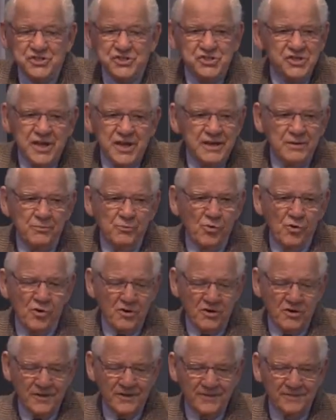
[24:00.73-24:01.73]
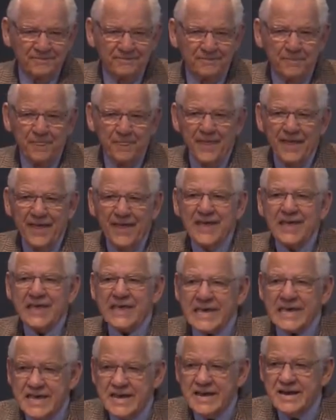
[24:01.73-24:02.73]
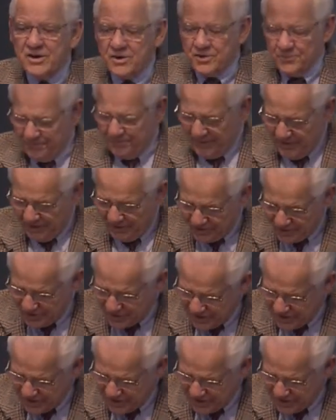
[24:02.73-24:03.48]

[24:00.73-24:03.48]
Same word. Here, Peter